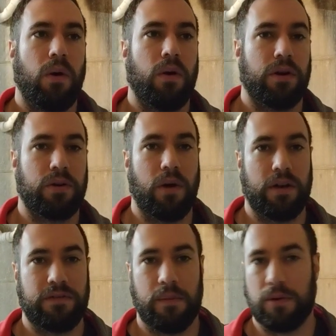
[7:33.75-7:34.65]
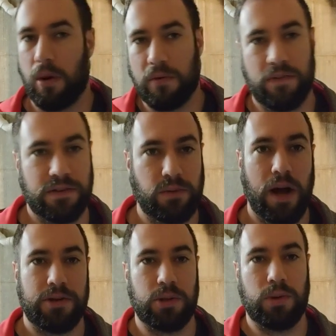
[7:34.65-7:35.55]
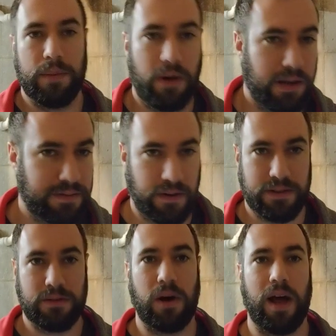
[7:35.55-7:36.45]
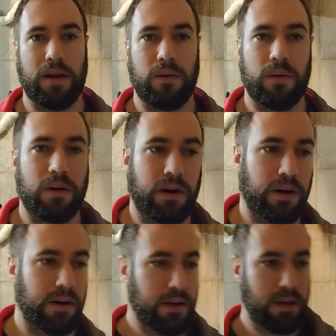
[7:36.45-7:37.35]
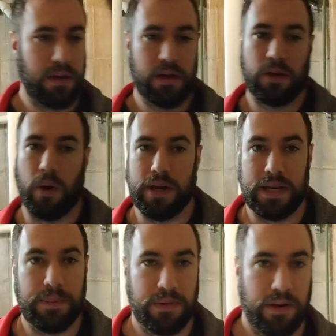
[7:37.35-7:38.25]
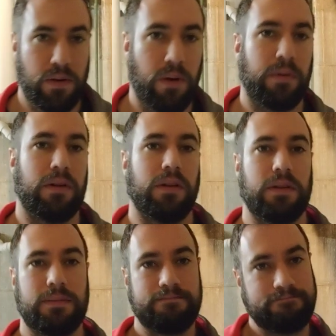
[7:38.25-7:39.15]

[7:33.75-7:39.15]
or going from a normal front squat to a pause front squat, or going deeper than normal.